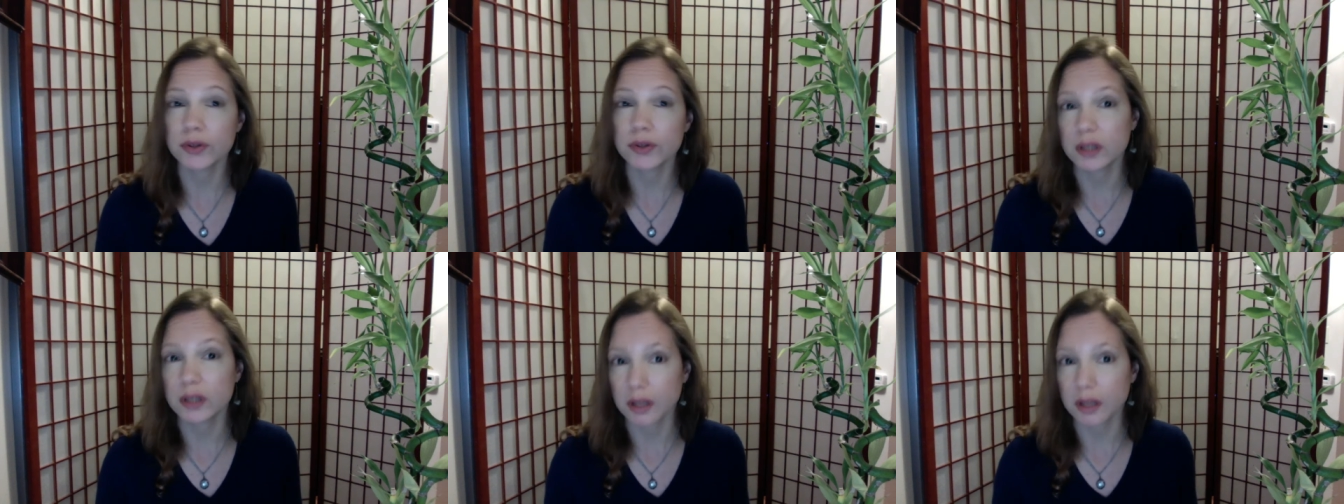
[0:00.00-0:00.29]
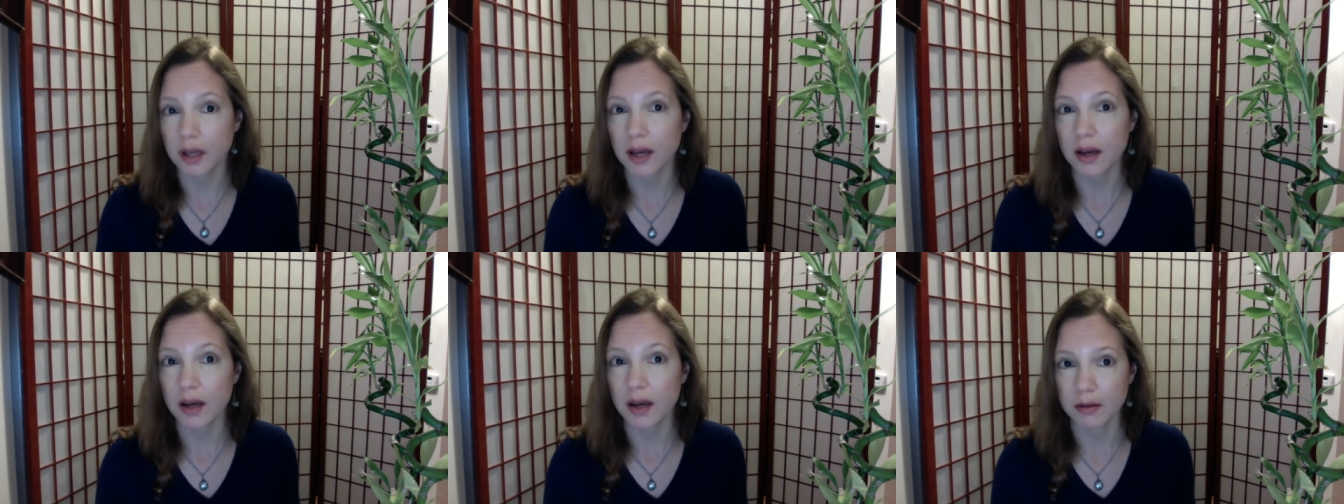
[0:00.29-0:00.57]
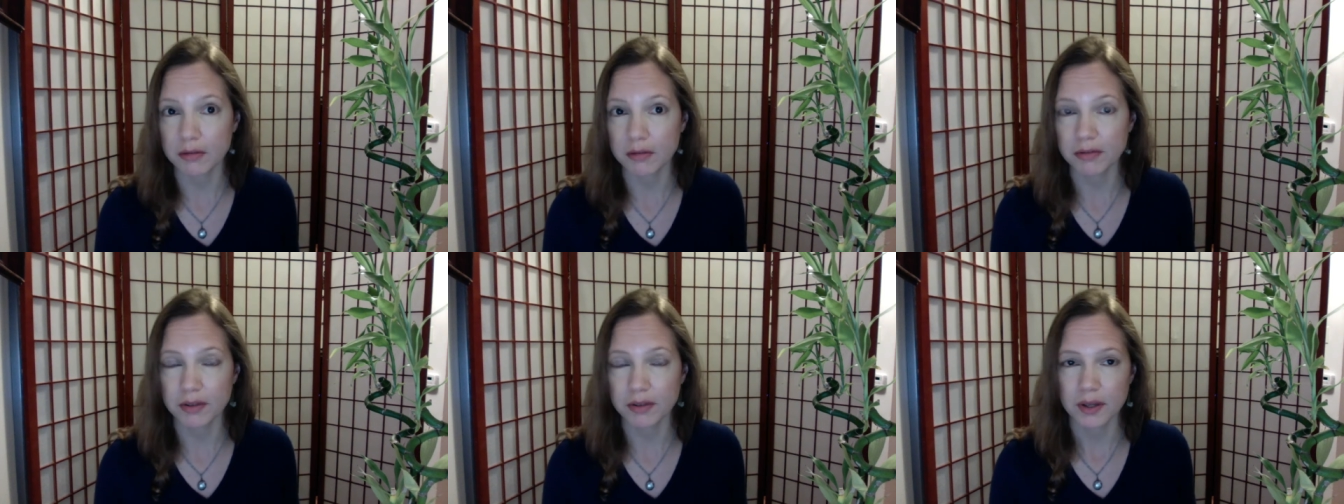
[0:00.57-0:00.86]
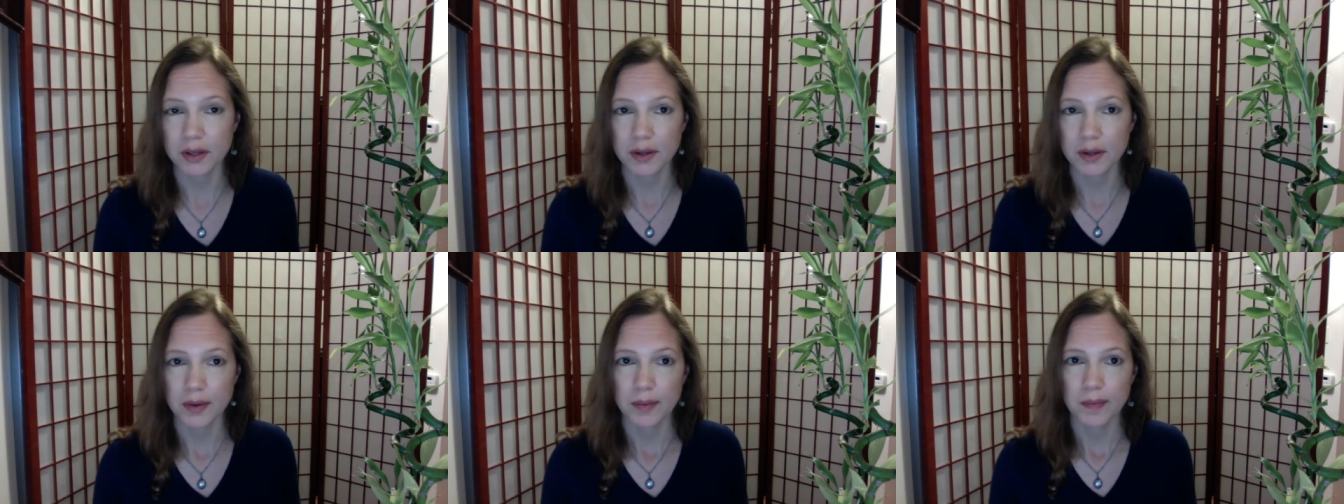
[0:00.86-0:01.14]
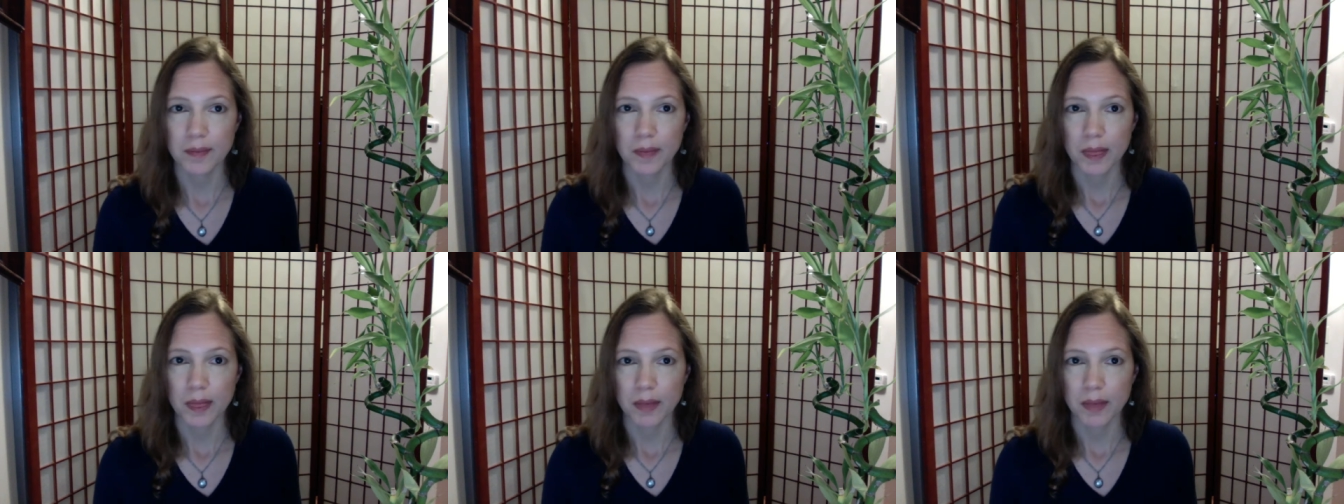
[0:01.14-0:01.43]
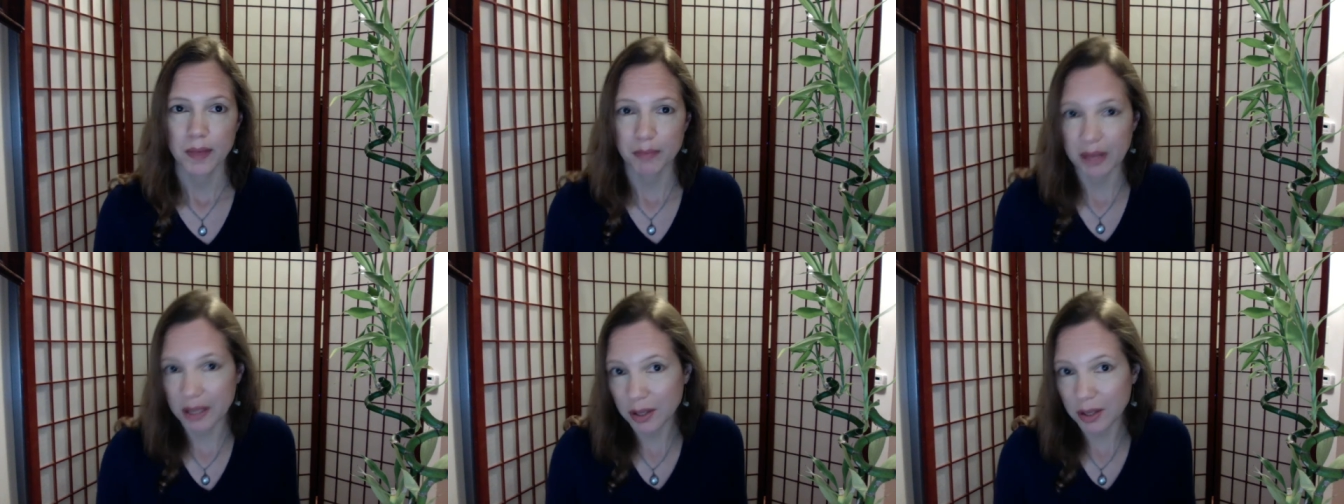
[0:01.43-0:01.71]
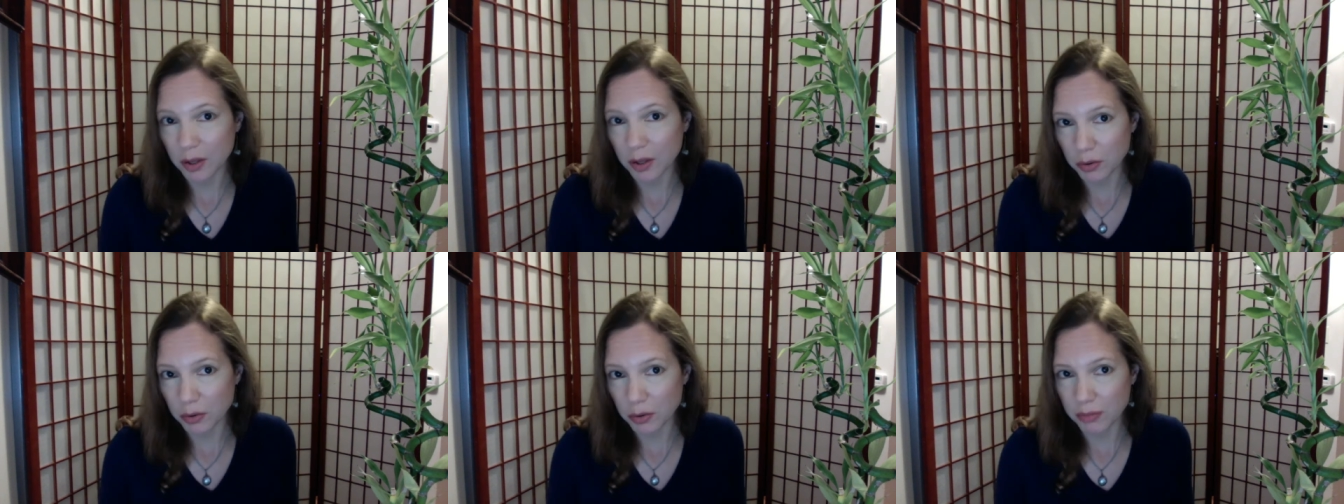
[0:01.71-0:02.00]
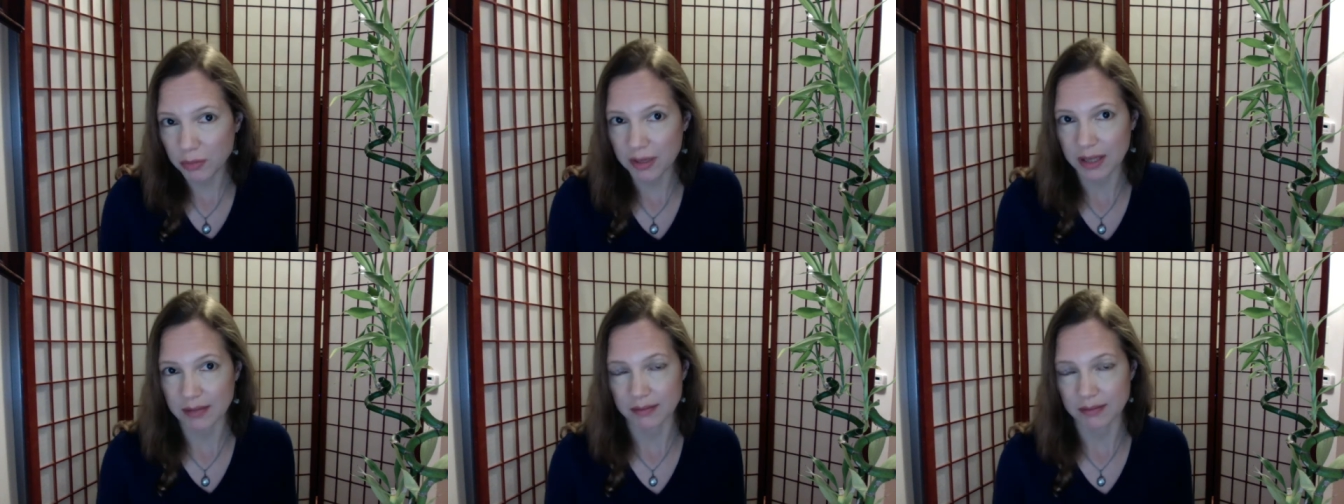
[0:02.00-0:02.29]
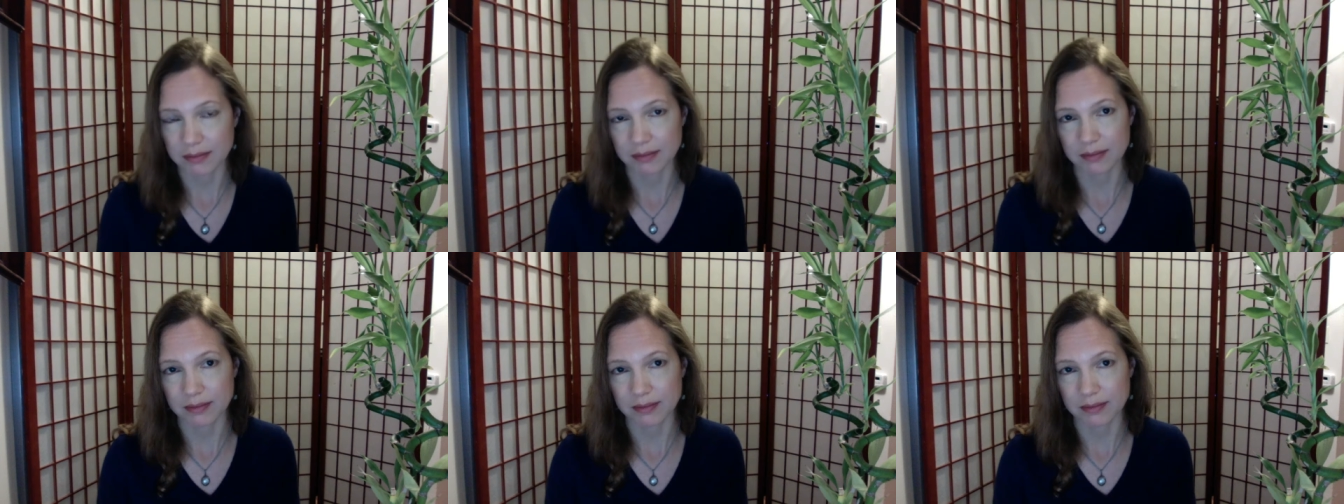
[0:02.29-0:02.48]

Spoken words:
to love being human.